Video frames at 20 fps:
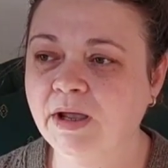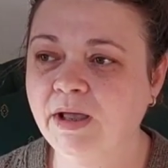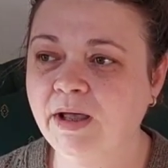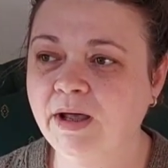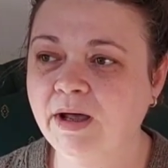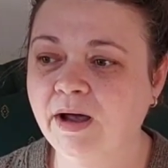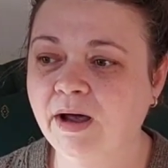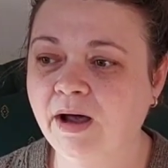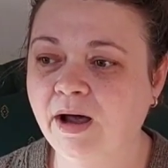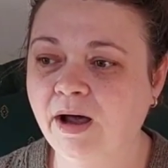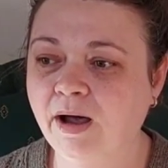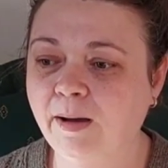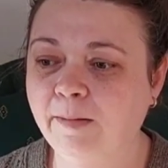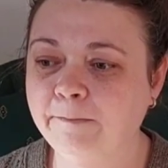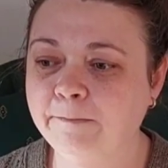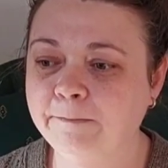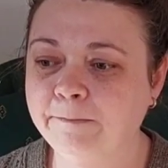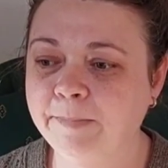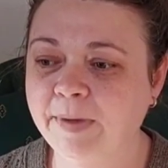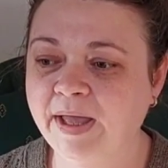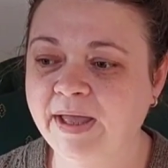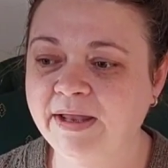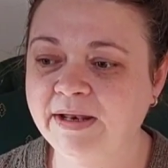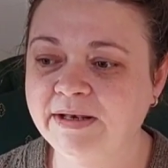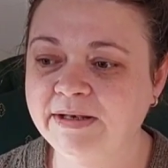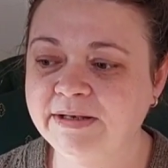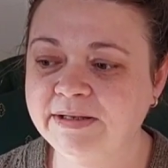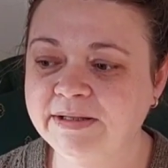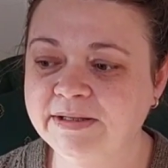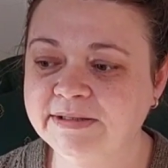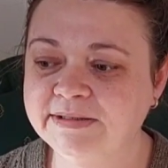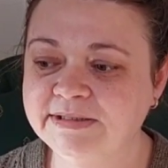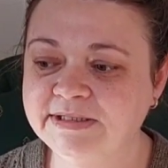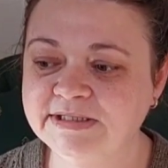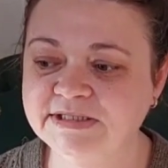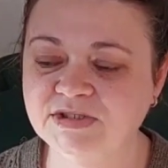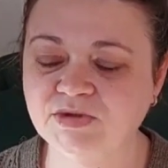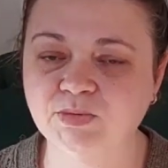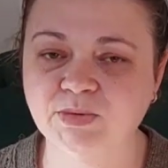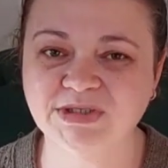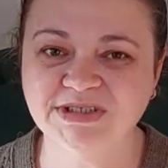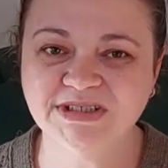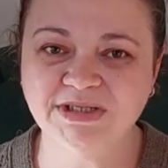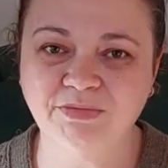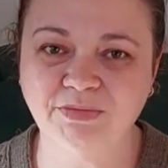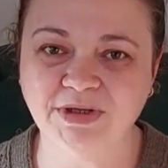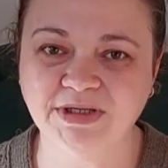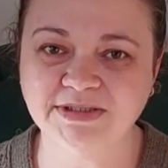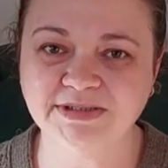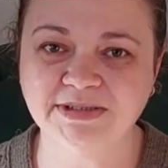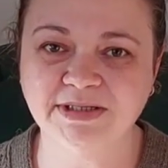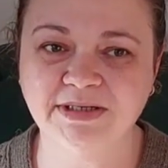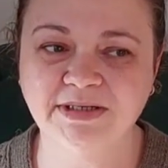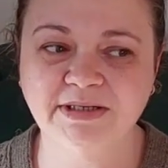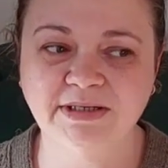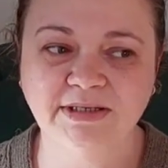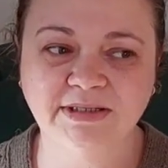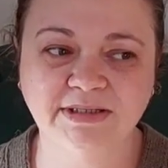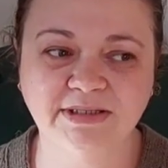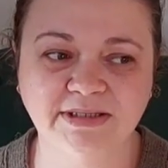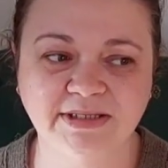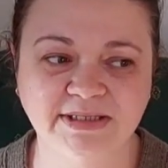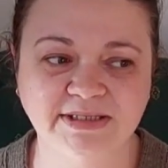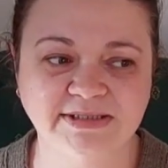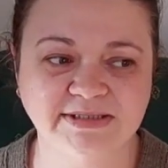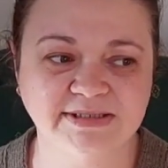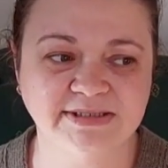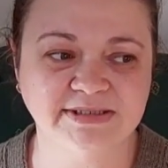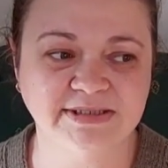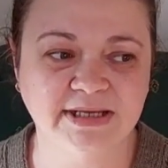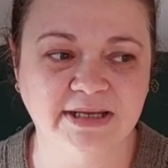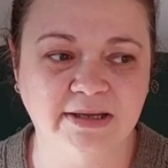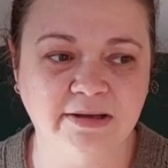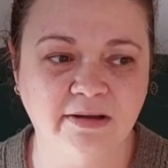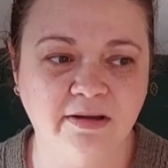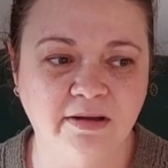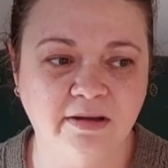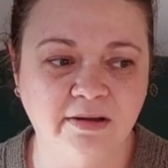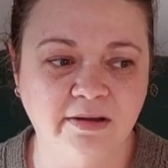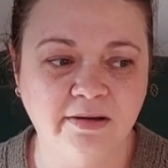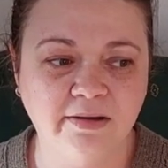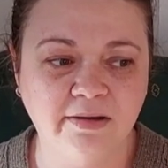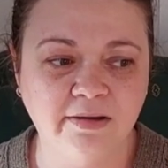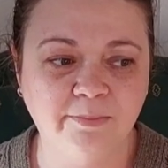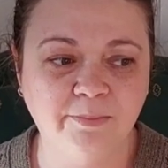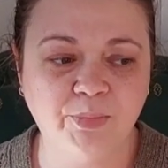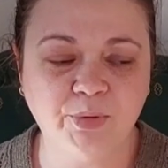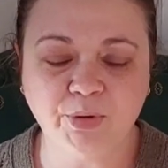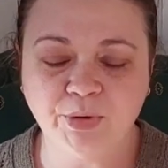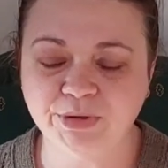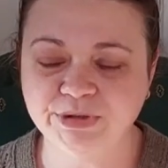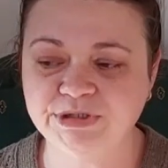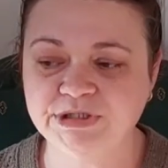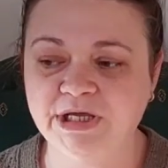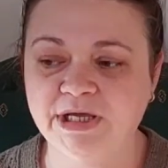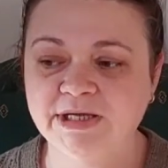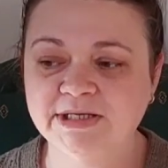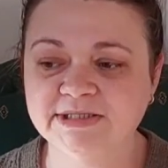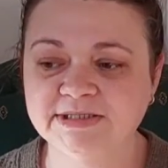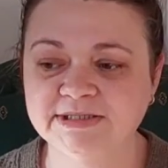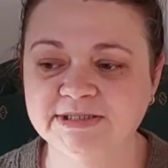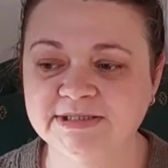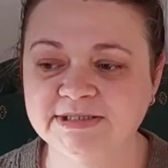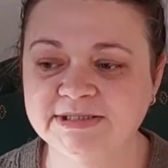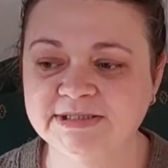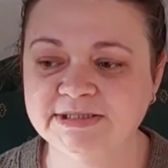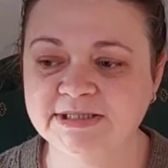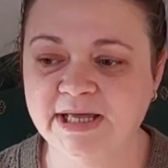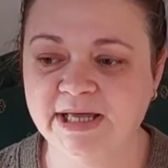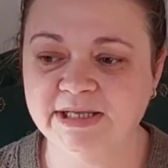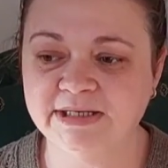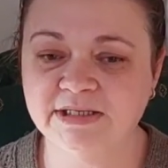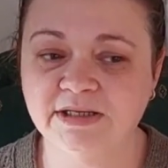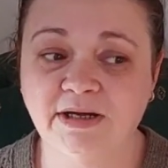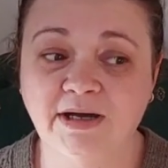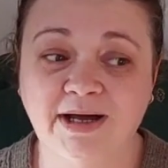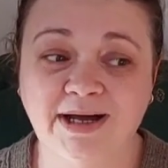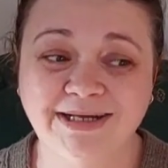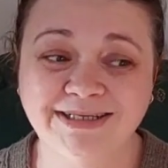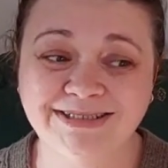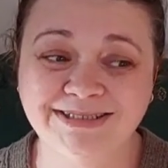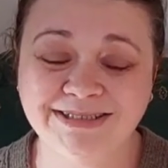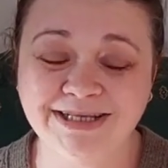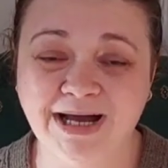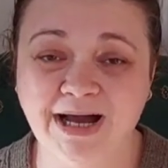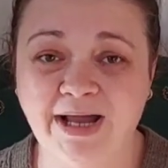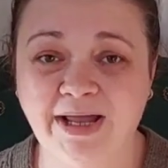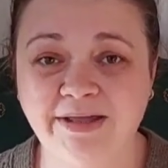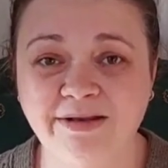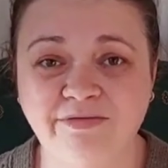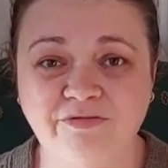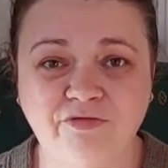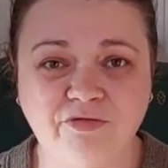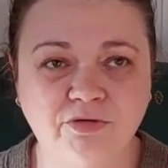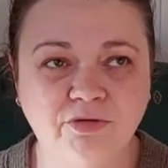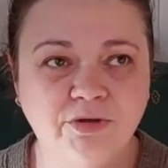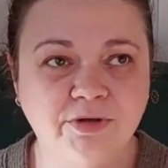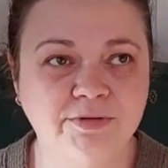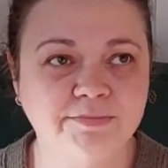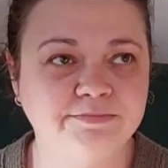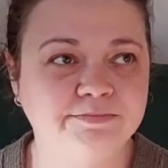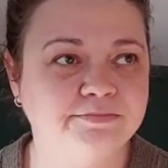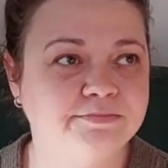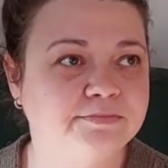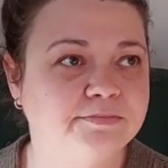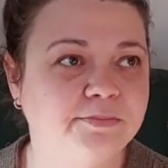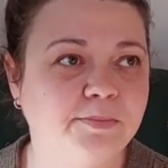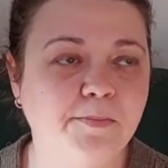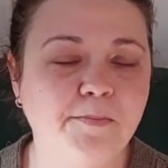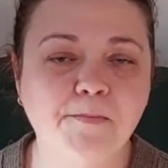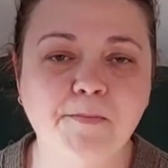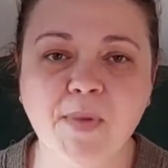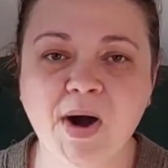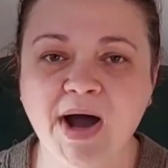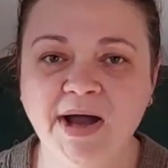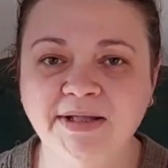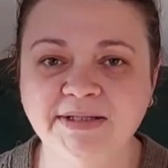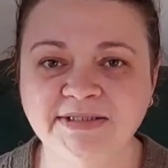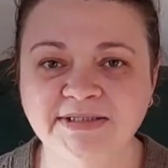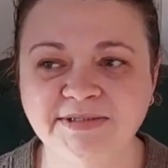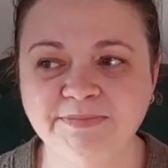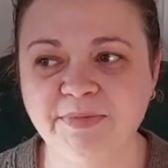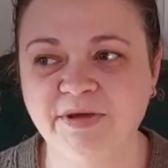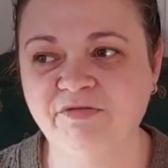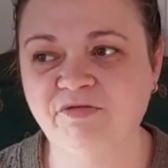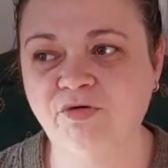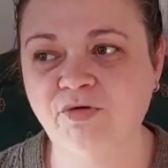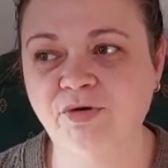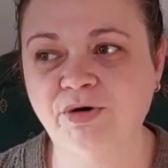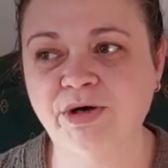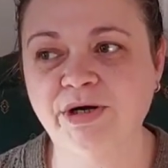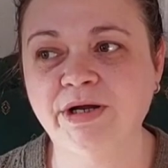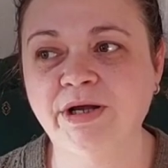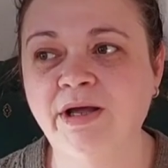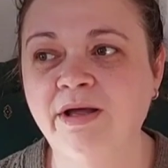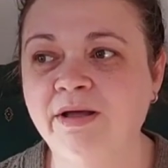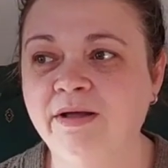And this was the reason this project set aside for months before